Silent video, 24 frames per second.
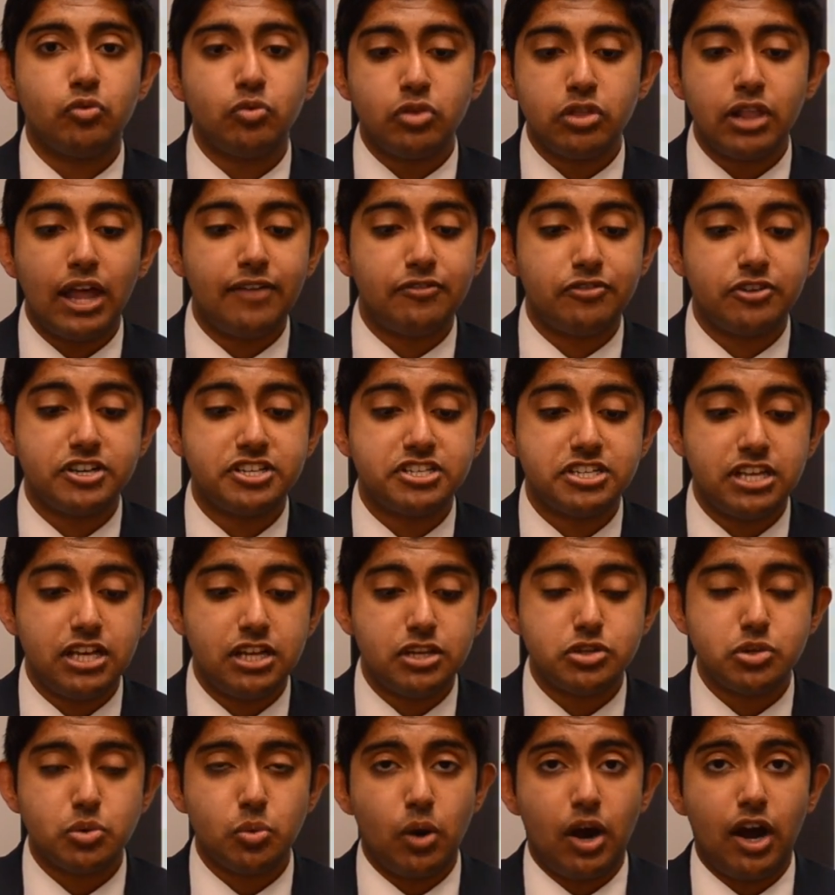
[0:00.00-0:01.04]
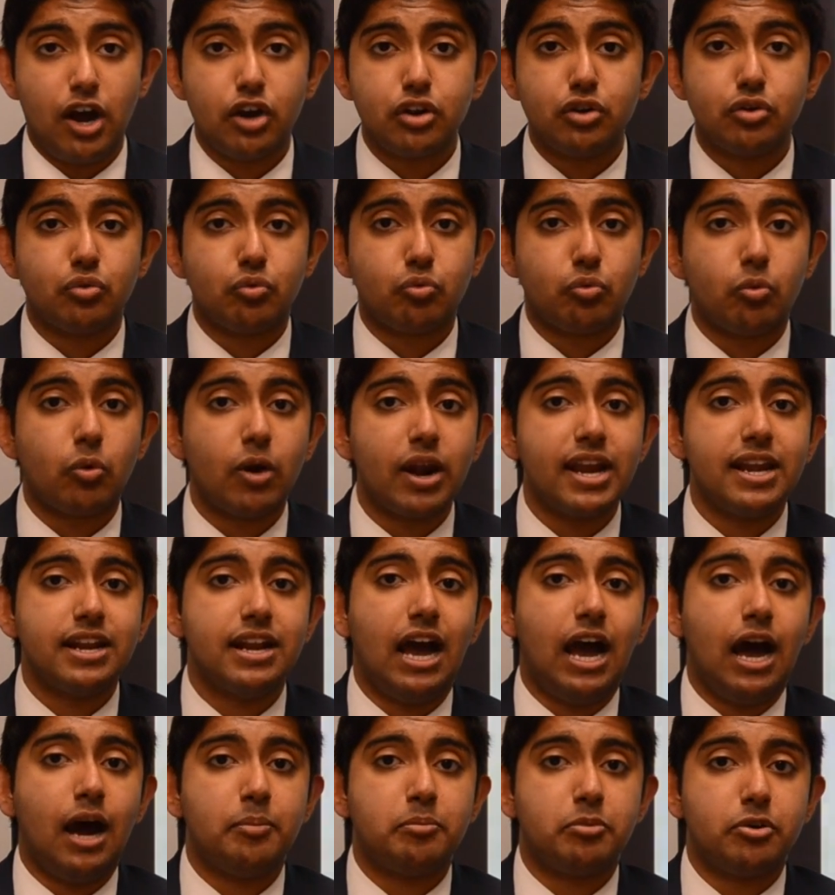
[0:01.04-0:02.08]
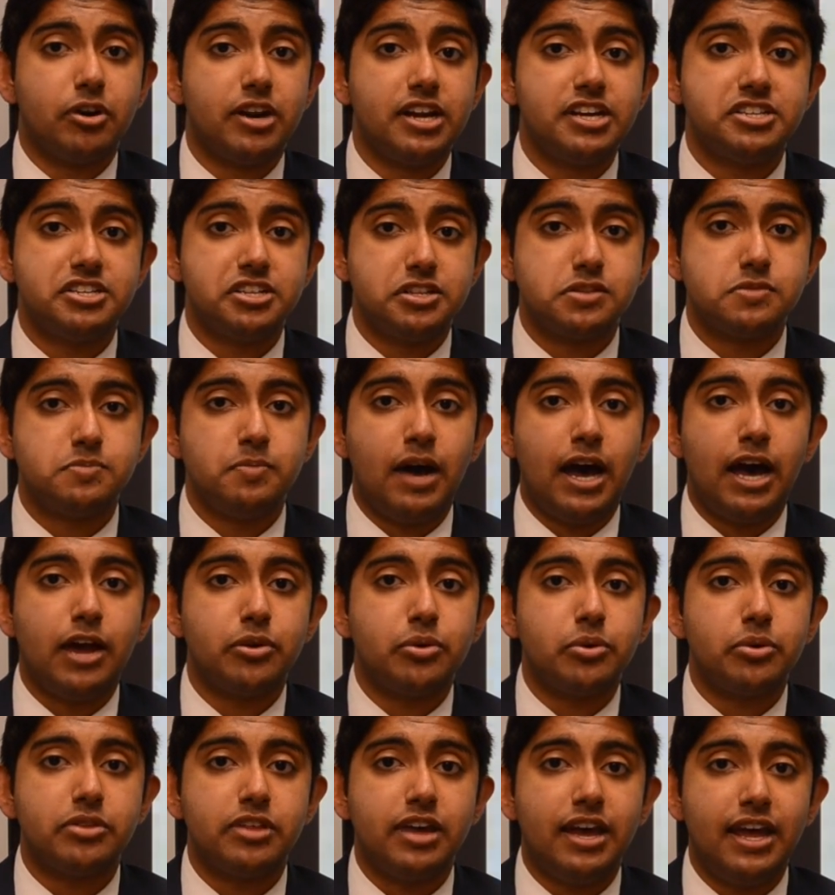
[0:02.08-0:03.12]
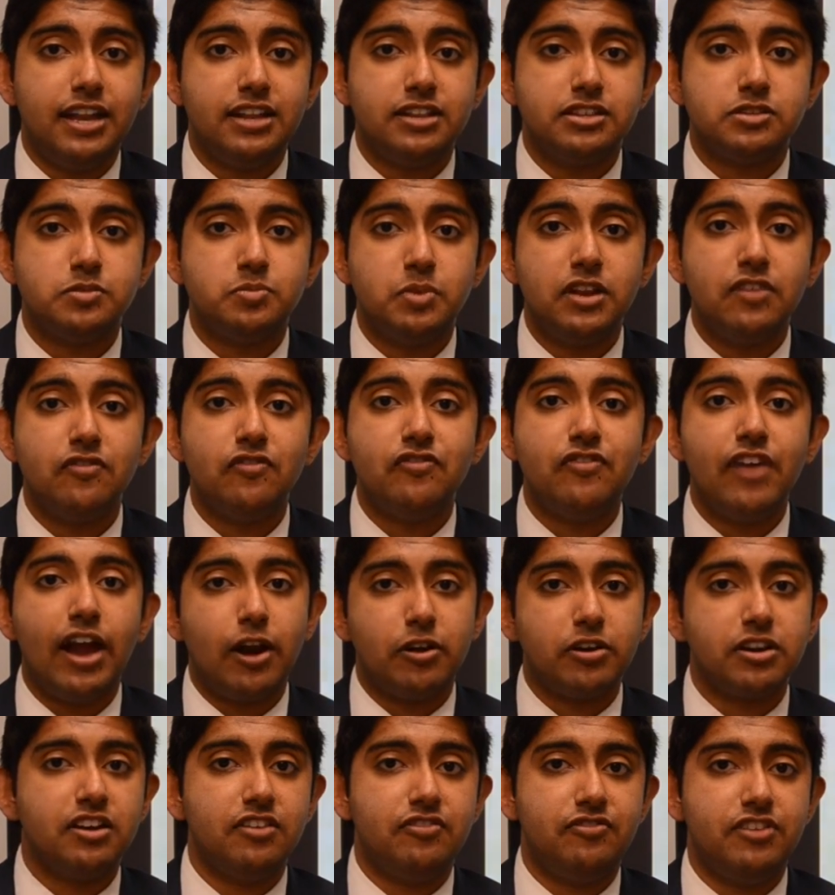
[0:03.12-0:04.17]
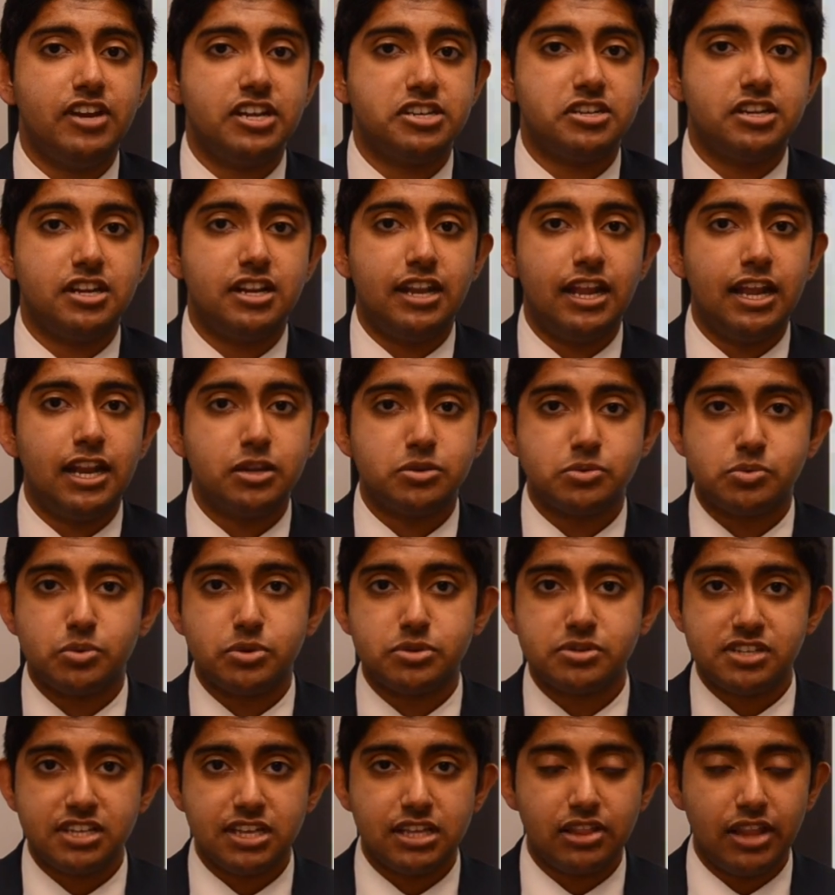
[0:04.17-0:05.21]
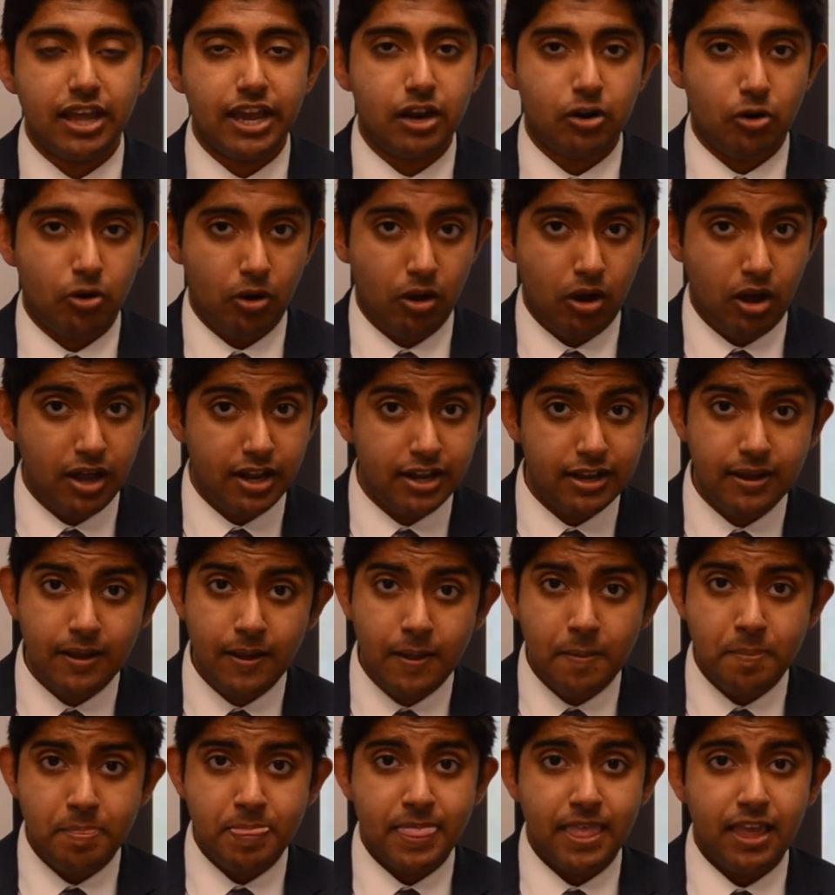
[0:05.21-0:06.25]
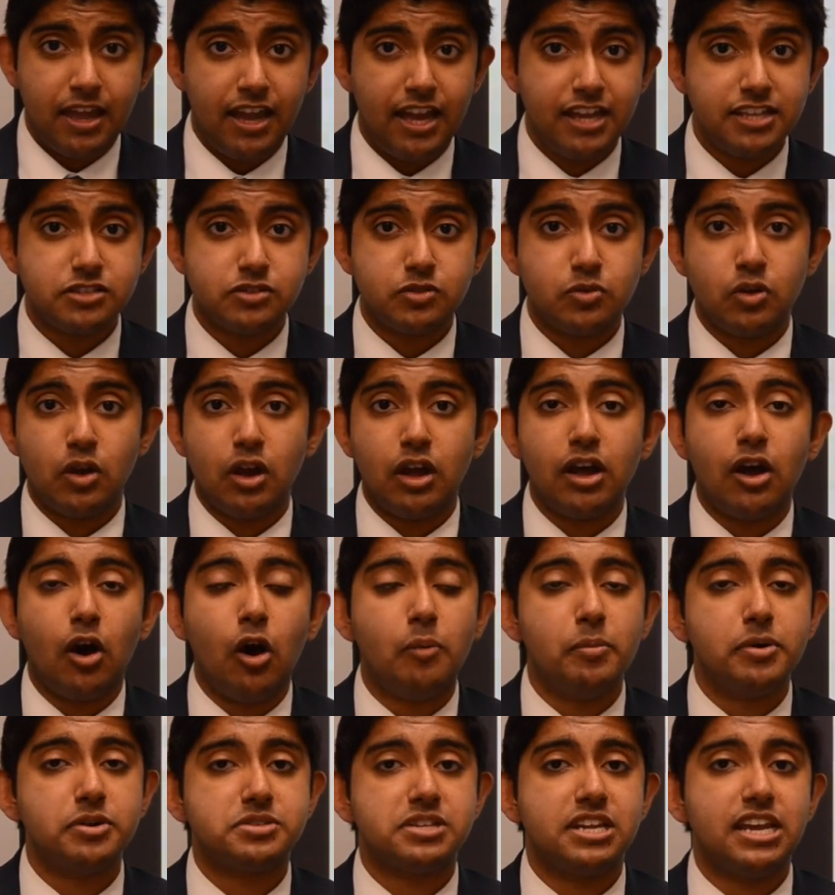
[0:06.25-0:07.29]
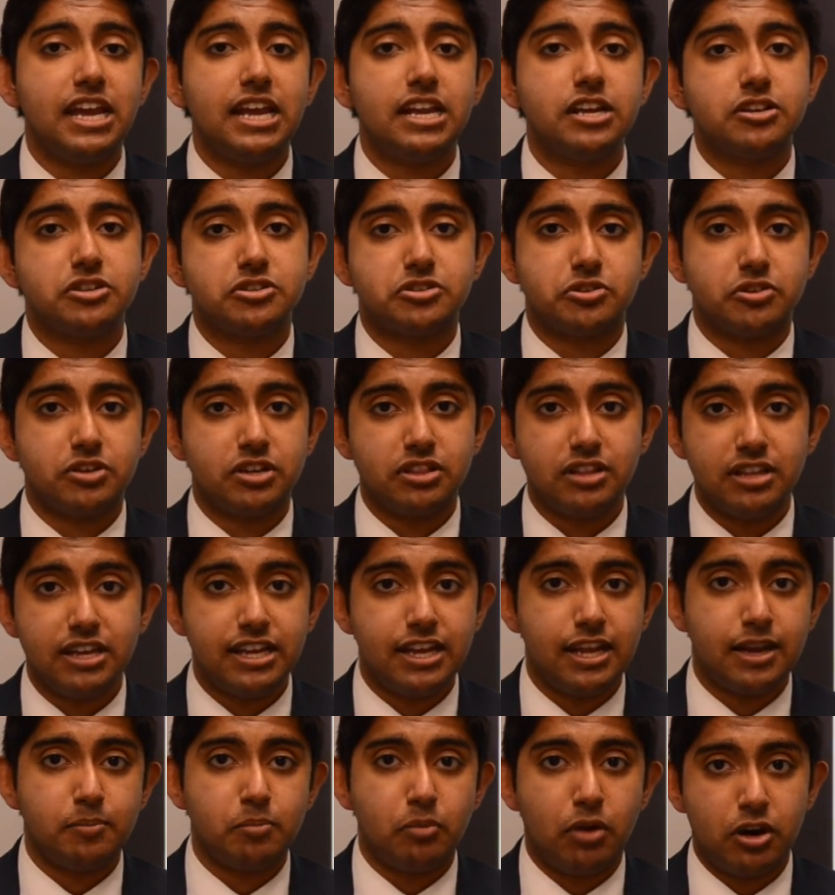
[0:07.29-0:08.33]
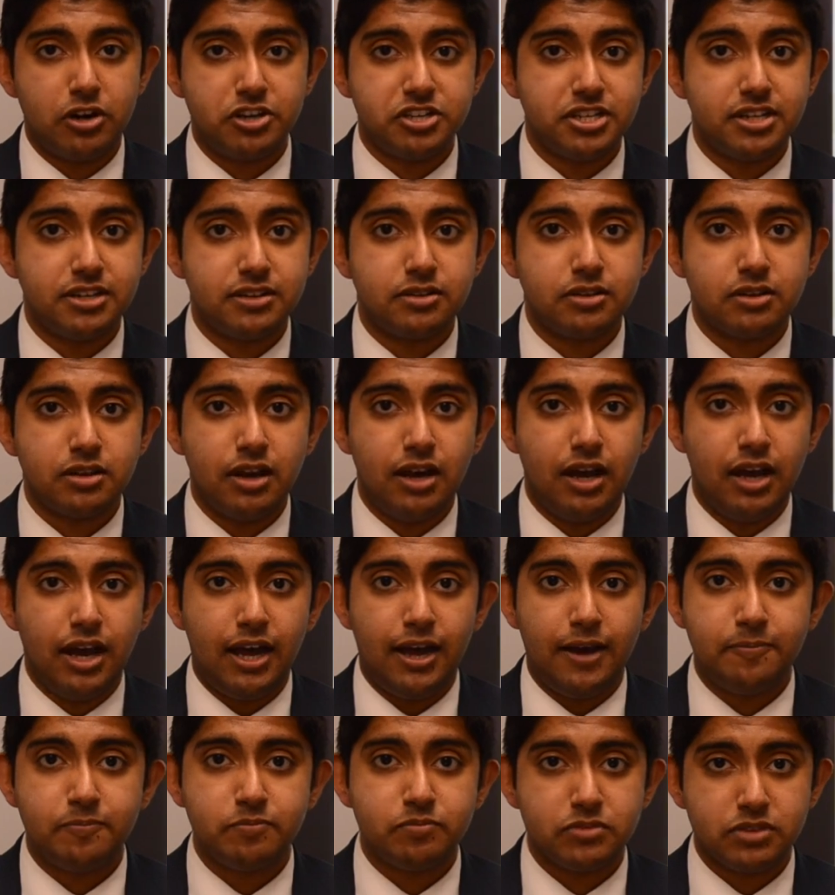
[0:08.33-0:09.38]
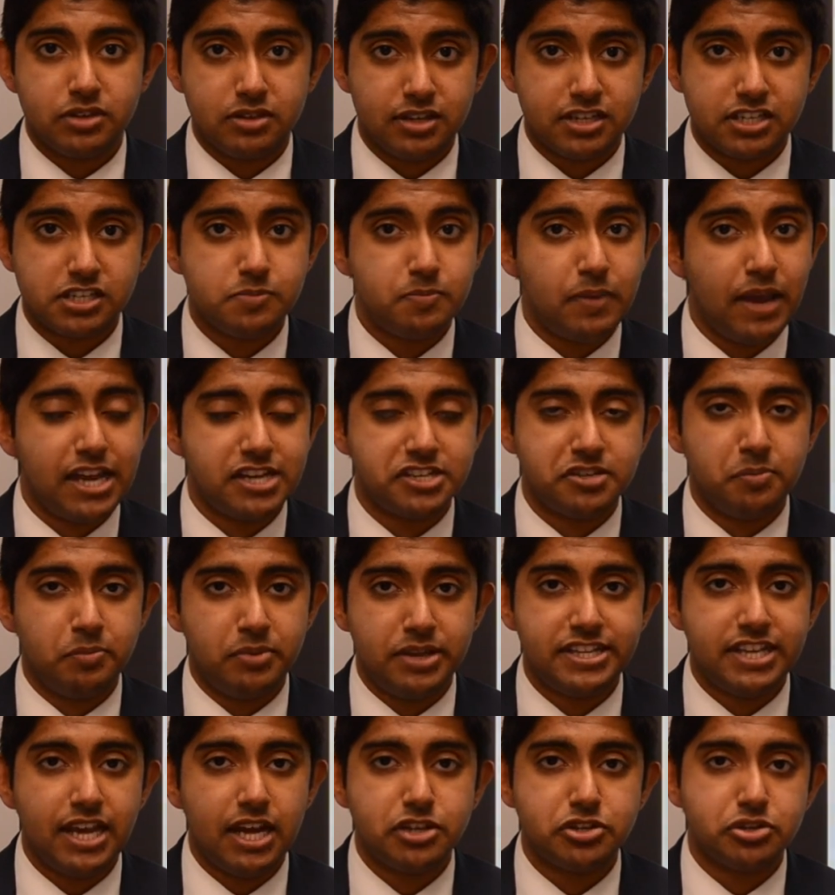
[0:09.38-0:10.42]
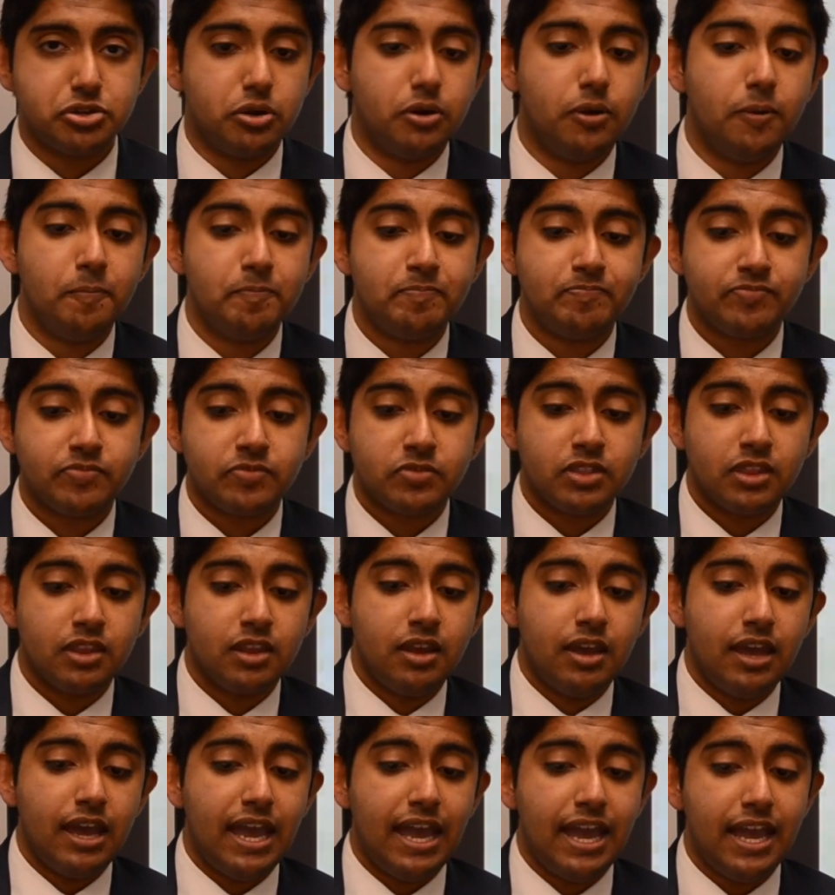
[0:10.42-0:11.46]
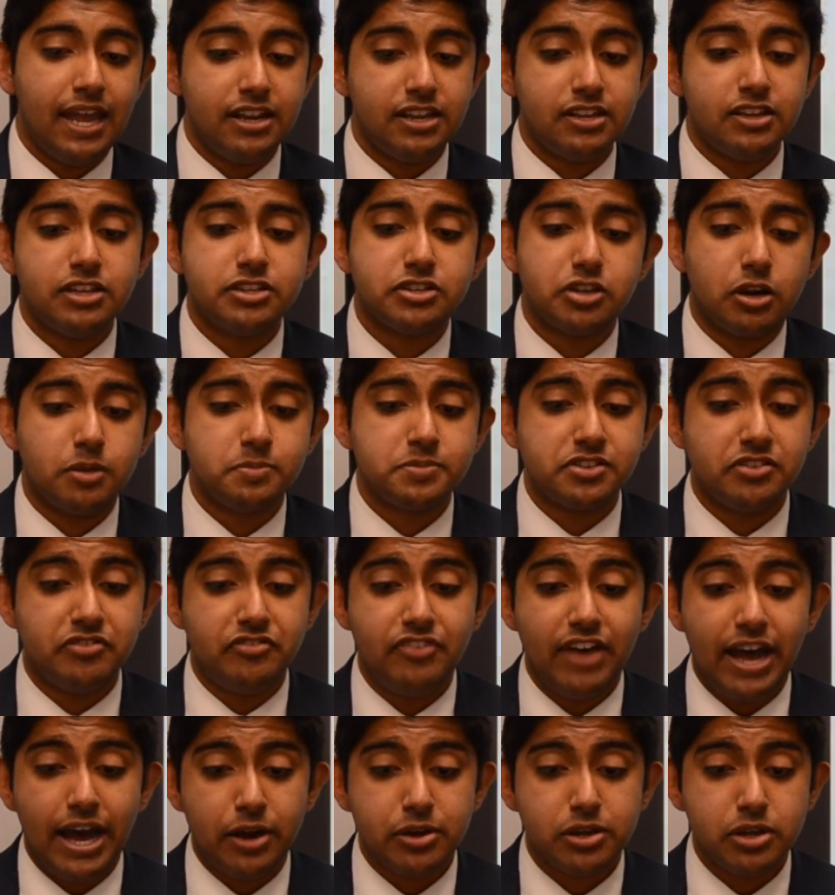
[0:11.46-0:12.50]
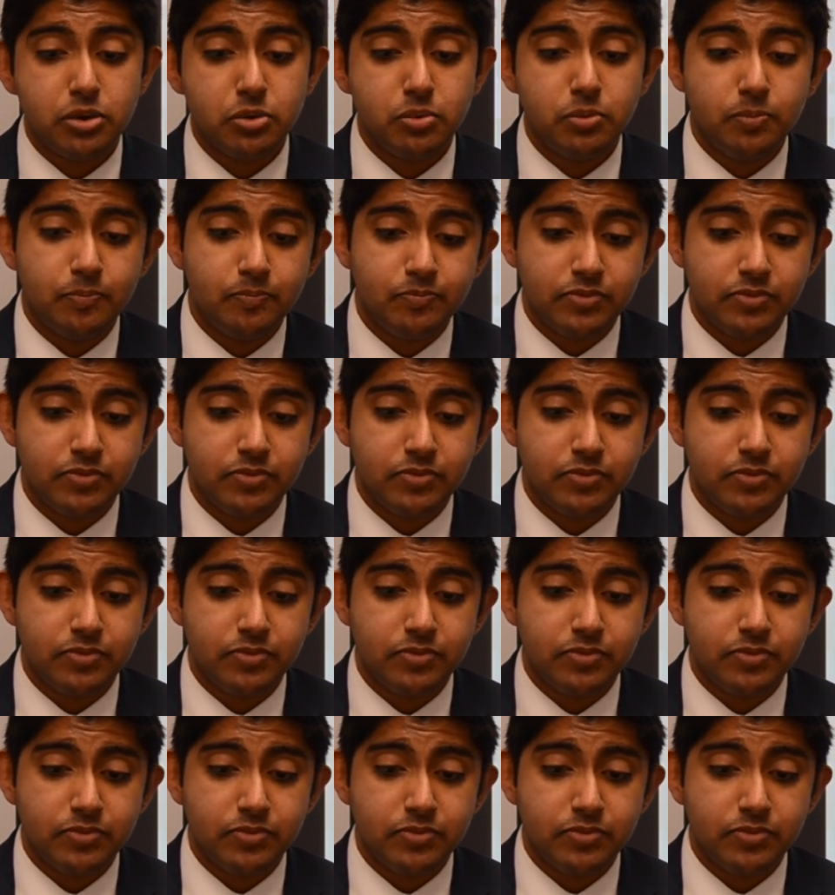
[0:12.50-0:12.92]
leveraged into a great operations model that's been very efficient, and as we'll see later on, has almost industry-leading margin expansion potential. And in terms of value,